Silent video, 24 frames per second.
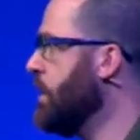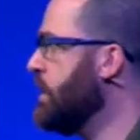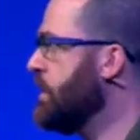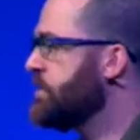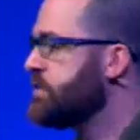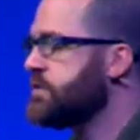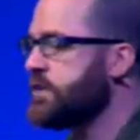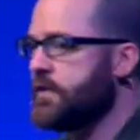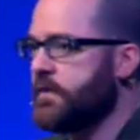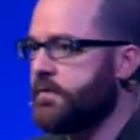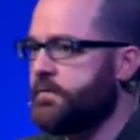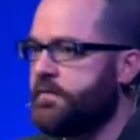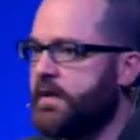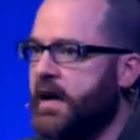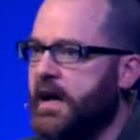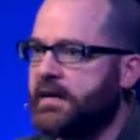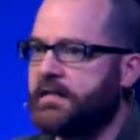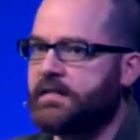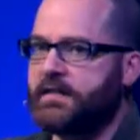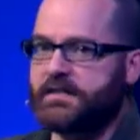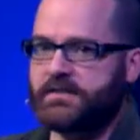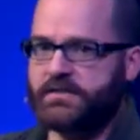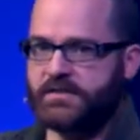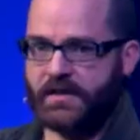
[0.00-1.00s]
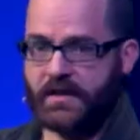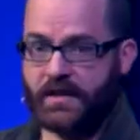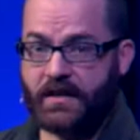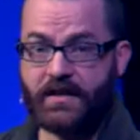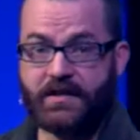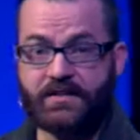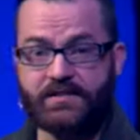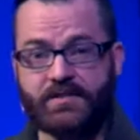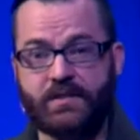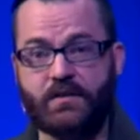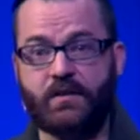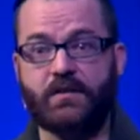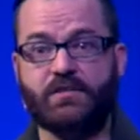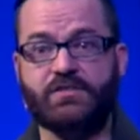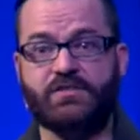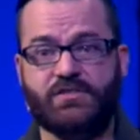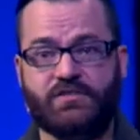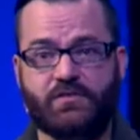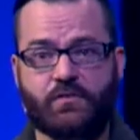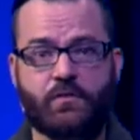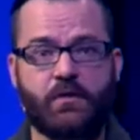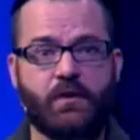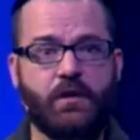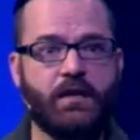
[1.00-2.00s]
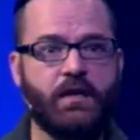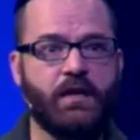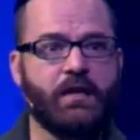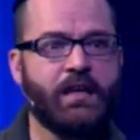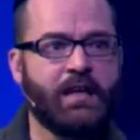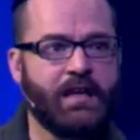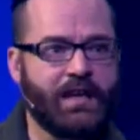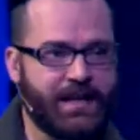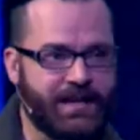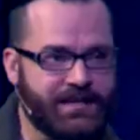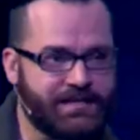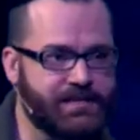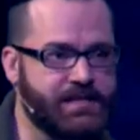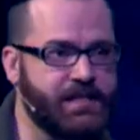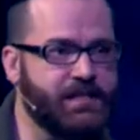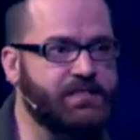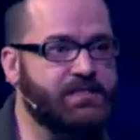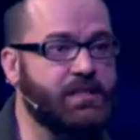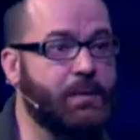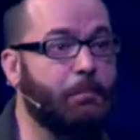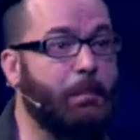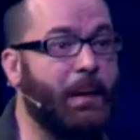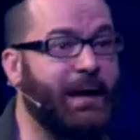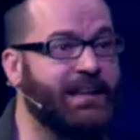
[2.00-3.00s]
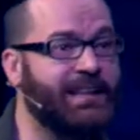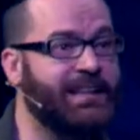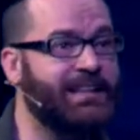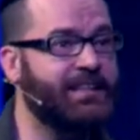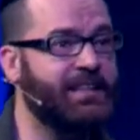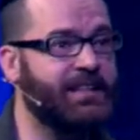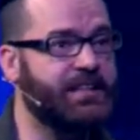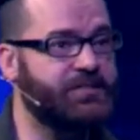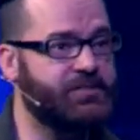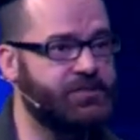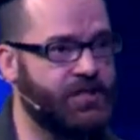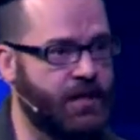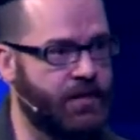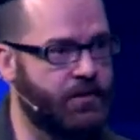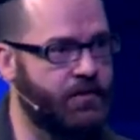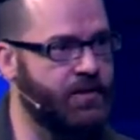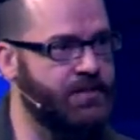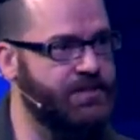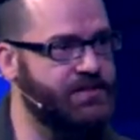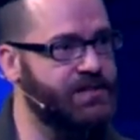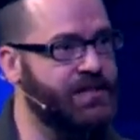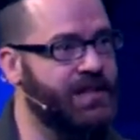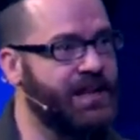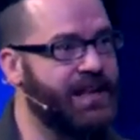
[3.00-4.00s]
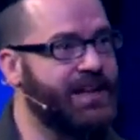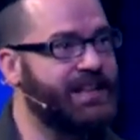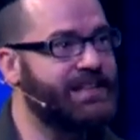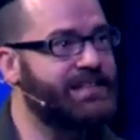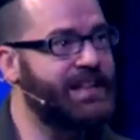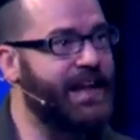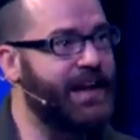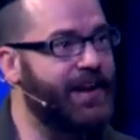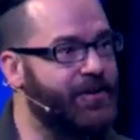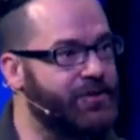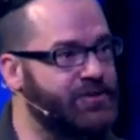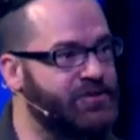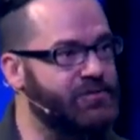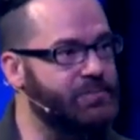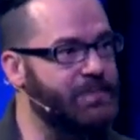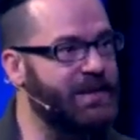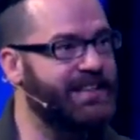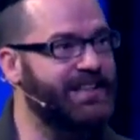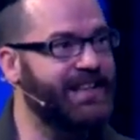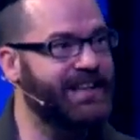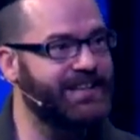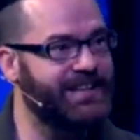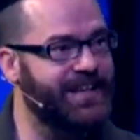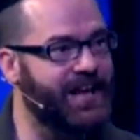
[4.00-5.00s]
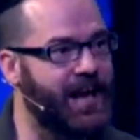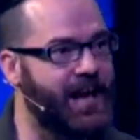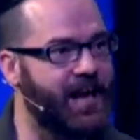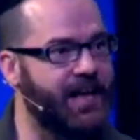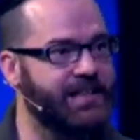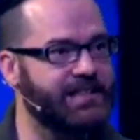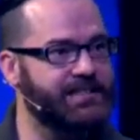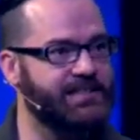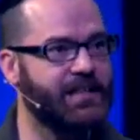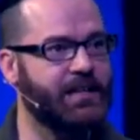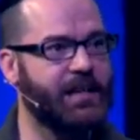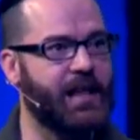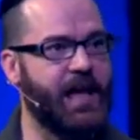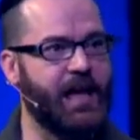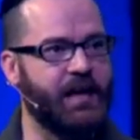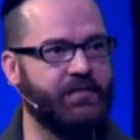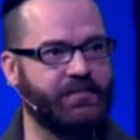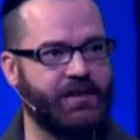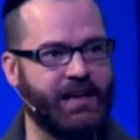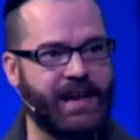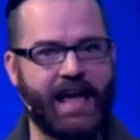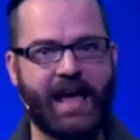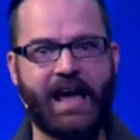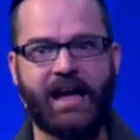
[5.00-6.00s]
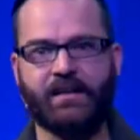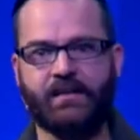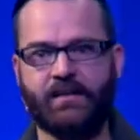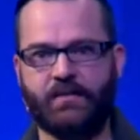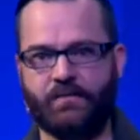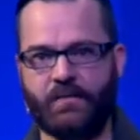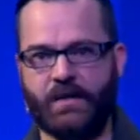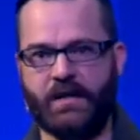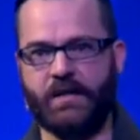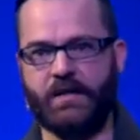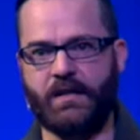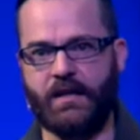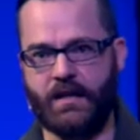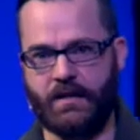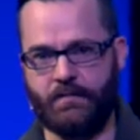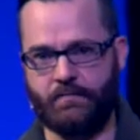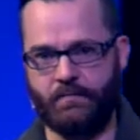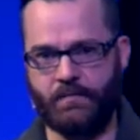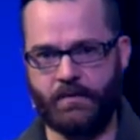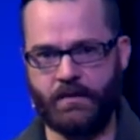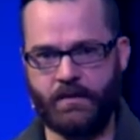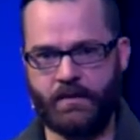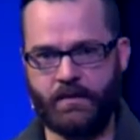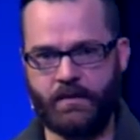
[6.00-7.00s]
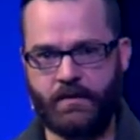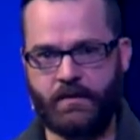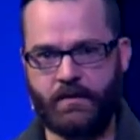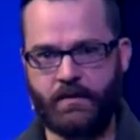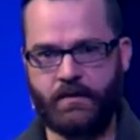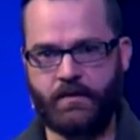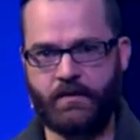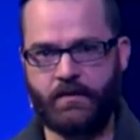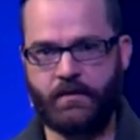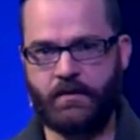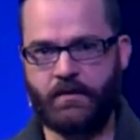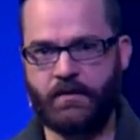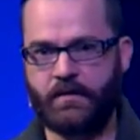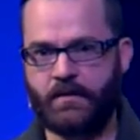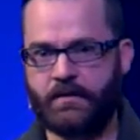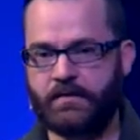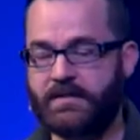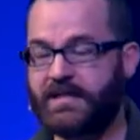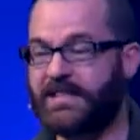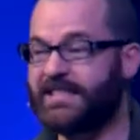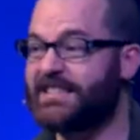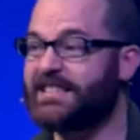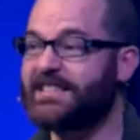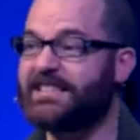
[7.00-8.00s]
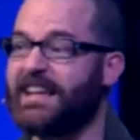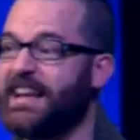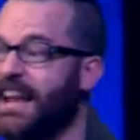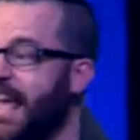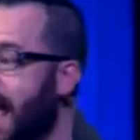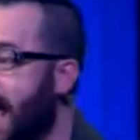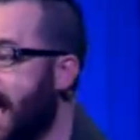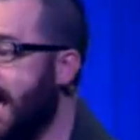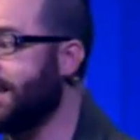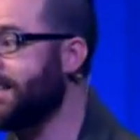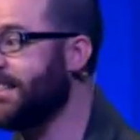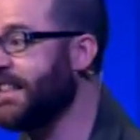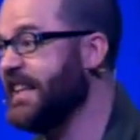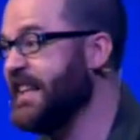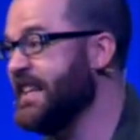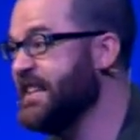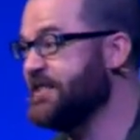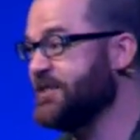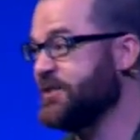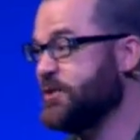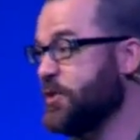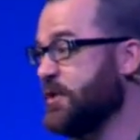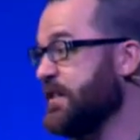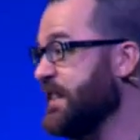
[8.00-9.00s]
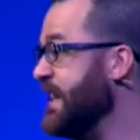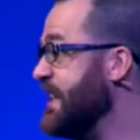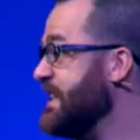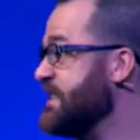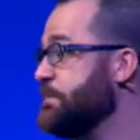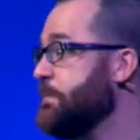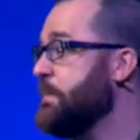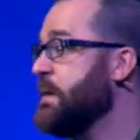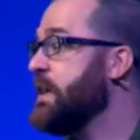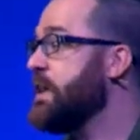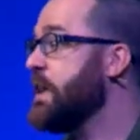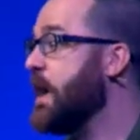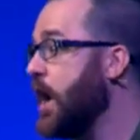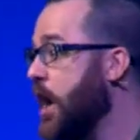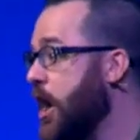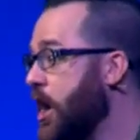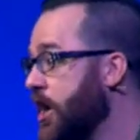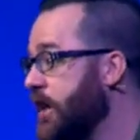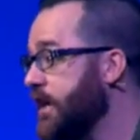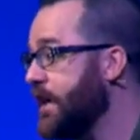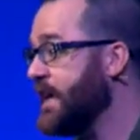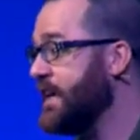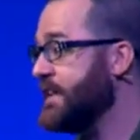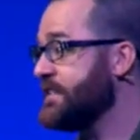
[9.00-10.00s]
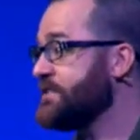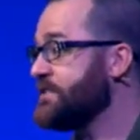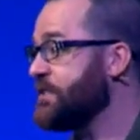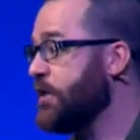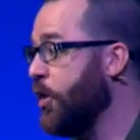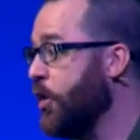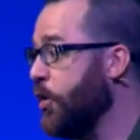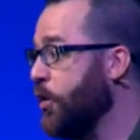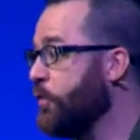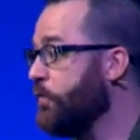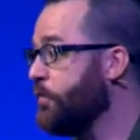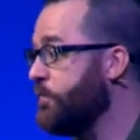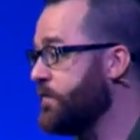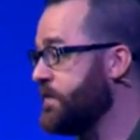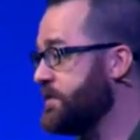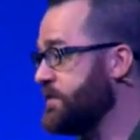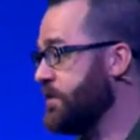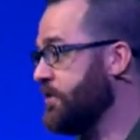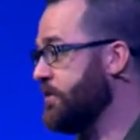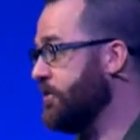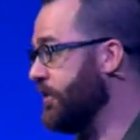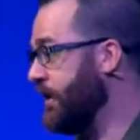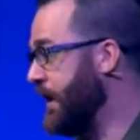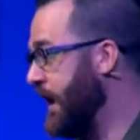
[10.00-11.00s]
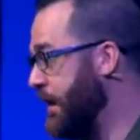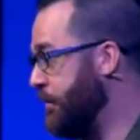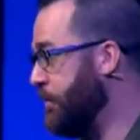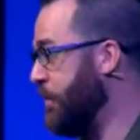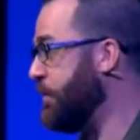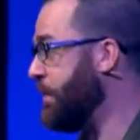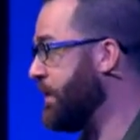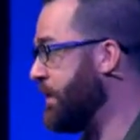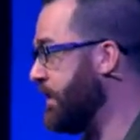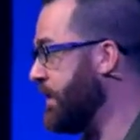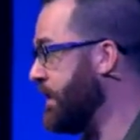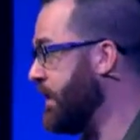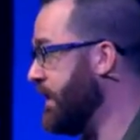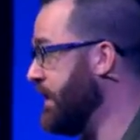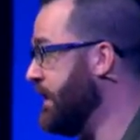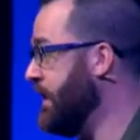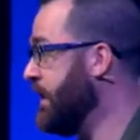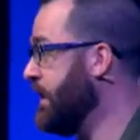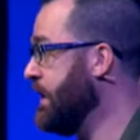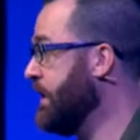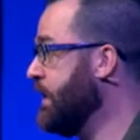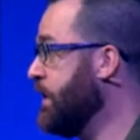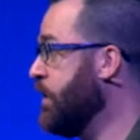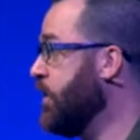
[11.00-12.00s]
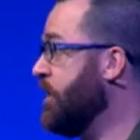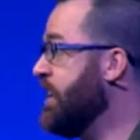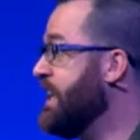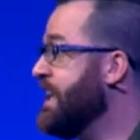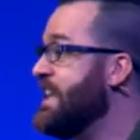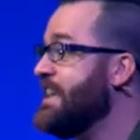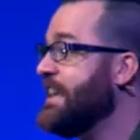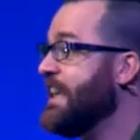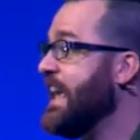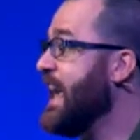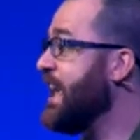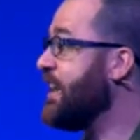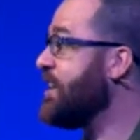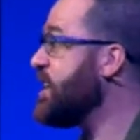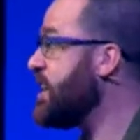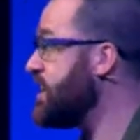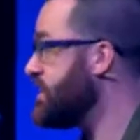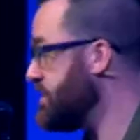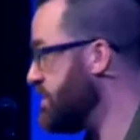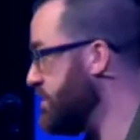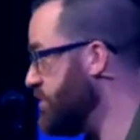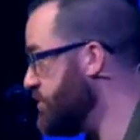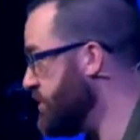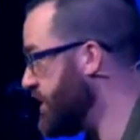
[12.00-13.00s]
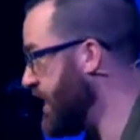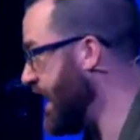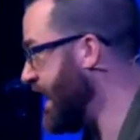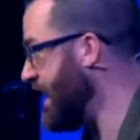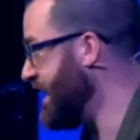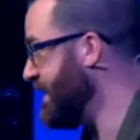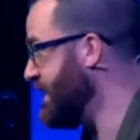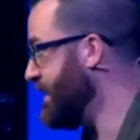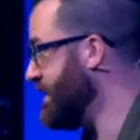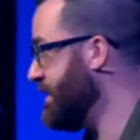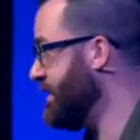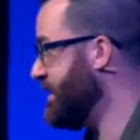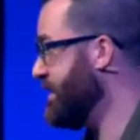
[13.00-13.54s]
So the fact that Zacchaeus in our story is this abundantly generous tells me that God is alive and active in him. This is an act that he's doing that is beyond his own physical capability. He cannot do that.